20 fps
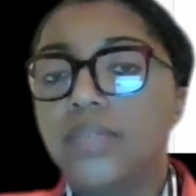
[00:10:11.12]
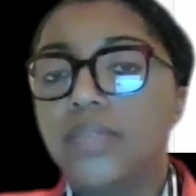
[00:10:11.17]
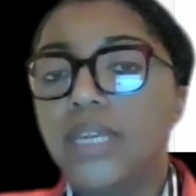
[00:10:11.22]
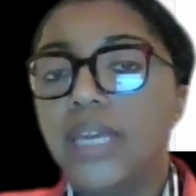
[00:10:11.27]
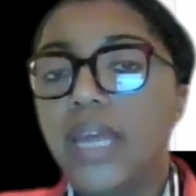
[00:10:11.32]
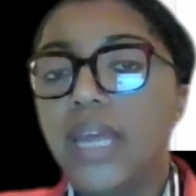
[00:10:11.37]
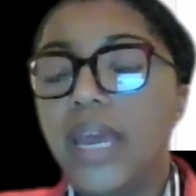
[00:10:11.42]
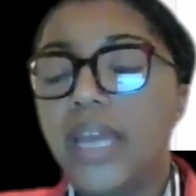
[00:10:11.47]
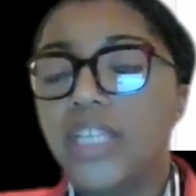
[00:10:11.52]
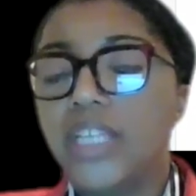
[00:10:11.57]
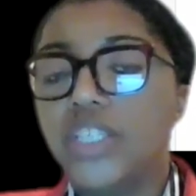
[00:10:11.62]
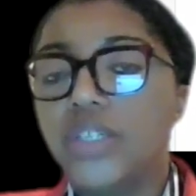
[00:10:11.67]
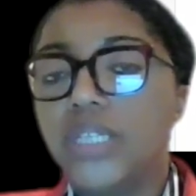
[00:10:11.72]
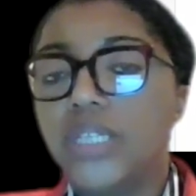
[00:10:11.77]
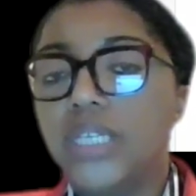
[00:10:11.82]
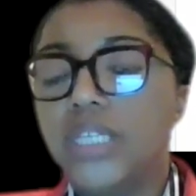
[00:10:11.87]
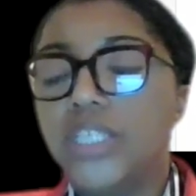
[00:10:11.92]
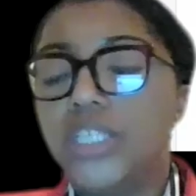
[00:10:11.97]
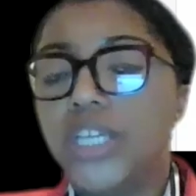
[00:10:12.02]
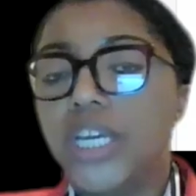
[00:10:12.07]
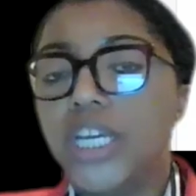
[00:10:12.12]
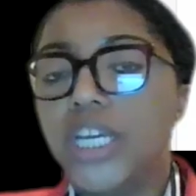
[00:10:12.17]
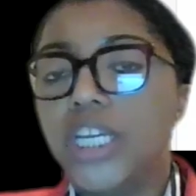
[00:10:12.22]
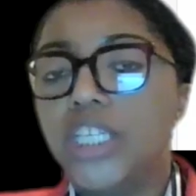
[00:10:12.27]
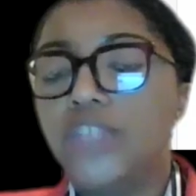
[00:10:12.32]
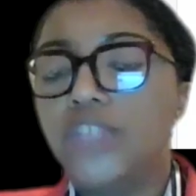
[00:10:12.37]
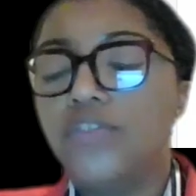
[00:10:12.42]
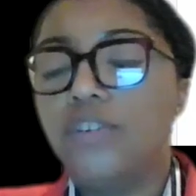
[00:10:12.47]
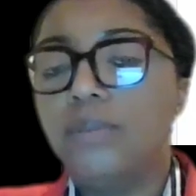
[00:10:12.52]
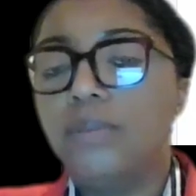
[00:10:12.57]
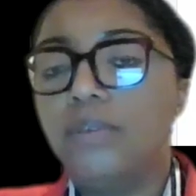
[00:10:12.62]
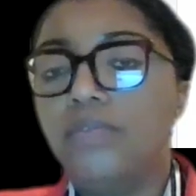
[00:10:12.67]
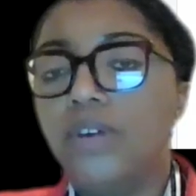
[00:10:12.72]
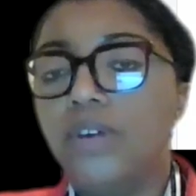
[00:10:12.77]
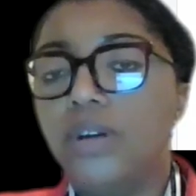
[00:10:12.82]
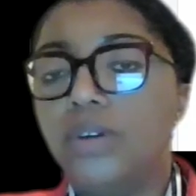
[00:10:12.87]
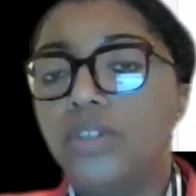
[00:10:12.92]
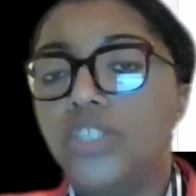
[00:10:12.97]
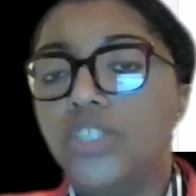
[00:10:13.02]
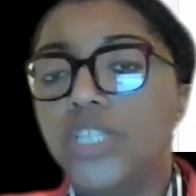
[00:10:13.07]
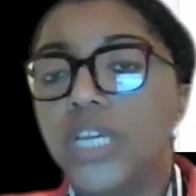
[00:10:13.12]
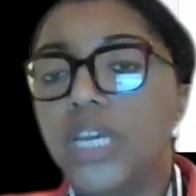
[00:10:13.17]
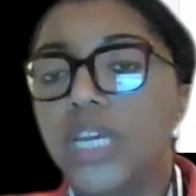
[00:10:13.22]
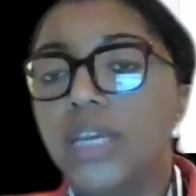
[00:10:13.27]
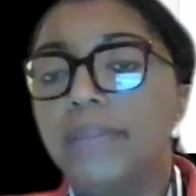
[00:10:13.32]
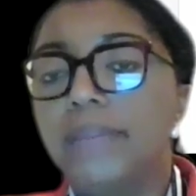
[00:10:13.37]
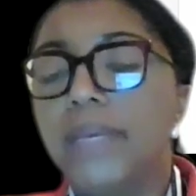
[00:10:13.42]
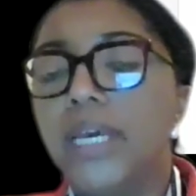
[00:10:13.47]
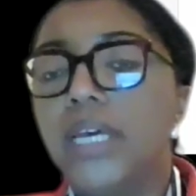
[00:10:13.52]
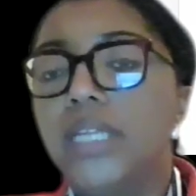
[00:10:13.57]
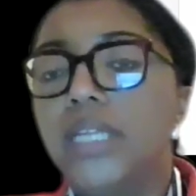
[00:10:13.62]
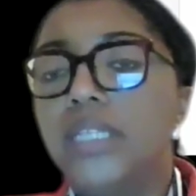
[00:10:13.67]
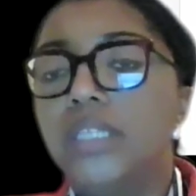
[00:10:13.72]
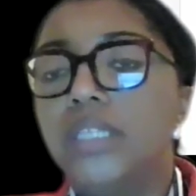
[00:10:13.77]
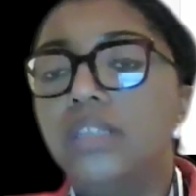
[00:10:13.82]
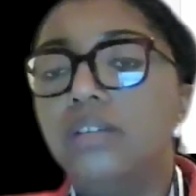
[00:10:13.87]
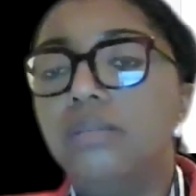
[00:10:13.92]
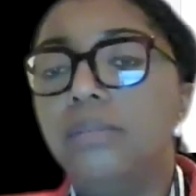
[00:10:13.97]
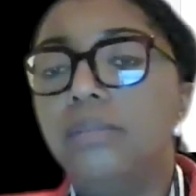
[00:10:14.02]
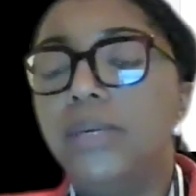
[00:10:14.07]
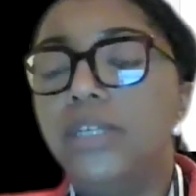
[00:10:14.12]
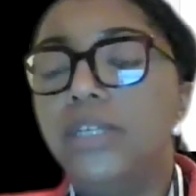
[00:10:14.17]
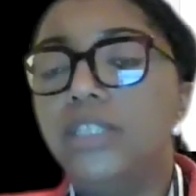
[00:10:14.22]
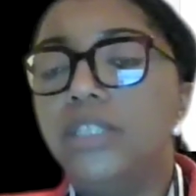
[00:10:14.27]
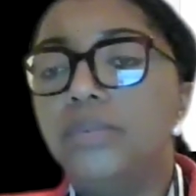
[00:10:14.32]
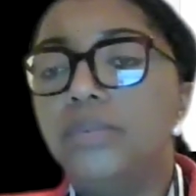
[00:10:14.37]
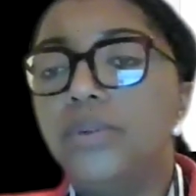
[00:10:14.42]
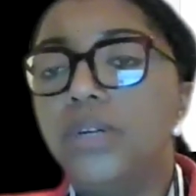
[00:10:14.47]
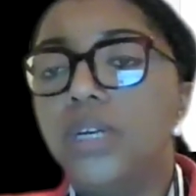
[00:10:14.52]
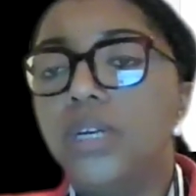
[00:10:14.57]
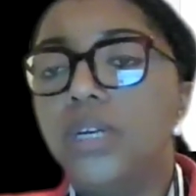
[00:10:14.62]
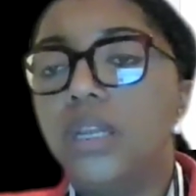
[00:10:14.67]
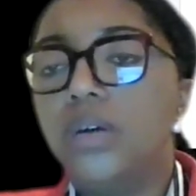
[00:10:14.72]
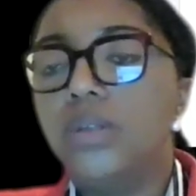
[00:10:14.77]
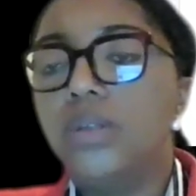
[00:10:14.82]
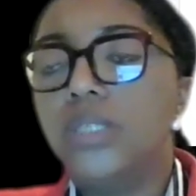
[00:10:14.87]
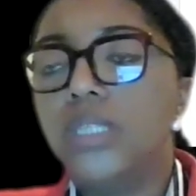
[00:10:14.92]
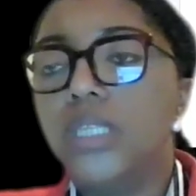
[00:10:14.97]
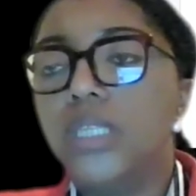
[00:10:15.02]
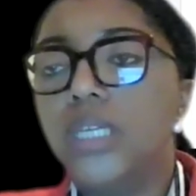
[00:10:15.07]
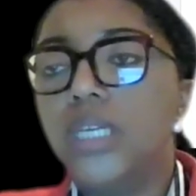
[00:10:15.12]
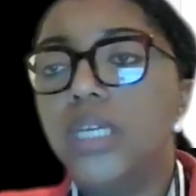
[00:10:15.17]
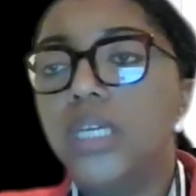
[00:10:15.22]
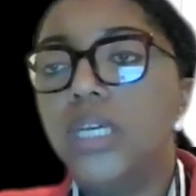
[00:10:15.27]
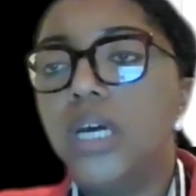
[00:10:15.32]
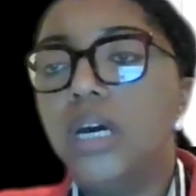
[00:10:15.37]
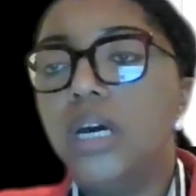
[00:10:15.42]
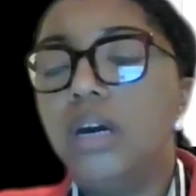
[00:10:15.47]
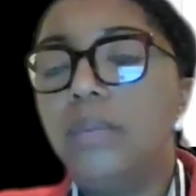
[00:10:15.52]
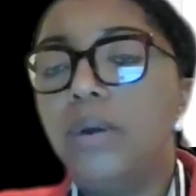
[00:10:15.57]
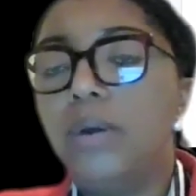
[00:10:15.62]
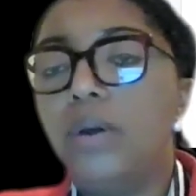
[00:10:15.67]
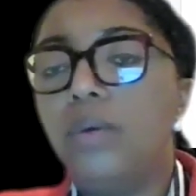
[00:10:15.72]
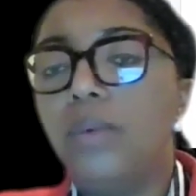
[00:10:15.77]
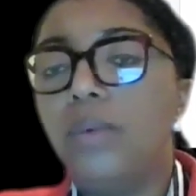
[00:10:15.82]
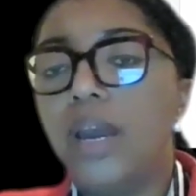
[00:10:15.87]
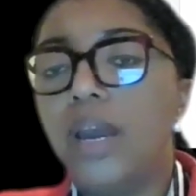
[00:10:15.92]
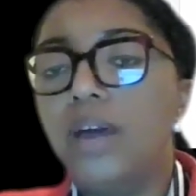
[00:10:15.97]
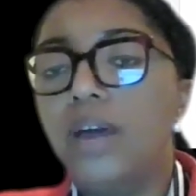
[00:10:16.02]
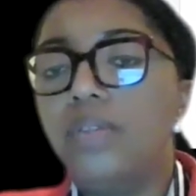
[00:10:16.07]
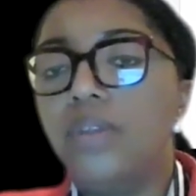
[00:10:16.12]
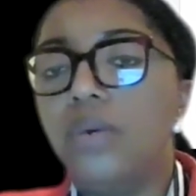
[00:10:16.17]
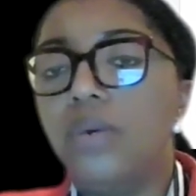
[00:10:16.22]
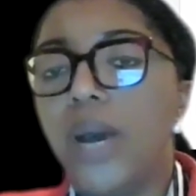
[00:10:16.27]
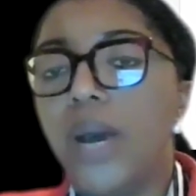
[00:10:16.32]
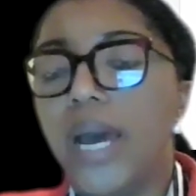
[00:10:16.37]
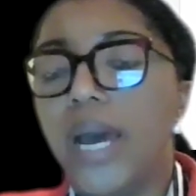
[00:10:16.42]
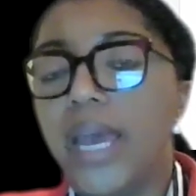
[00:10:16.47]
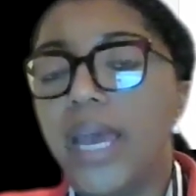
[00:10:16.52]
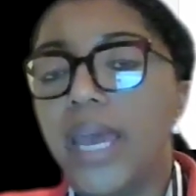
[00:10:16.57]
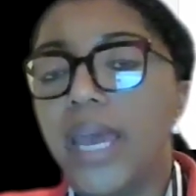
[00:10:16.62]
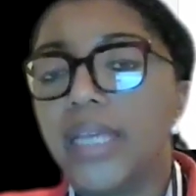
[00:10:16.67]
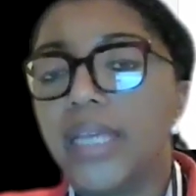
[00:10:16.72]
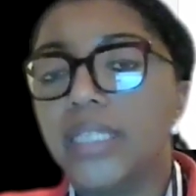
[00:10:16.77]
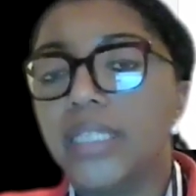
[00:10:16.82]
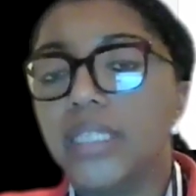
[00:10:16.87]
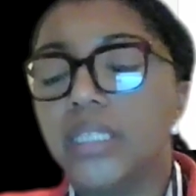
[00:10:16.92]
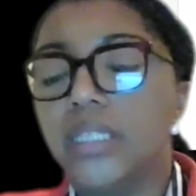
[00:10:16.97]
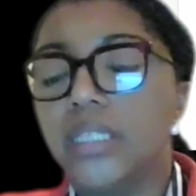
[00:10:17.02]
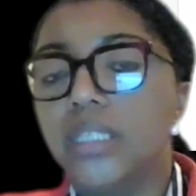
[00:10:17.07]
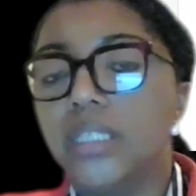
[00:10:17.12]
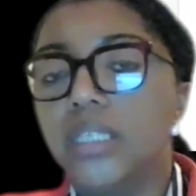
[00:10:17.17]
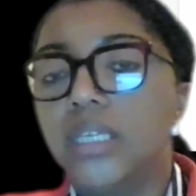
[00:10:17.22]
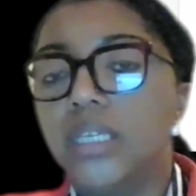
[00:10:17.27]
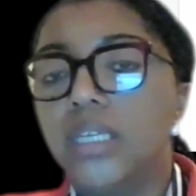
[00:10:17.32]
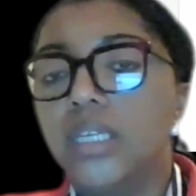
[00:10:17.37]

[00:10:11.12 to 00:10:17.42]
it actually changed from a funnel shape to much more closely around the y-axis.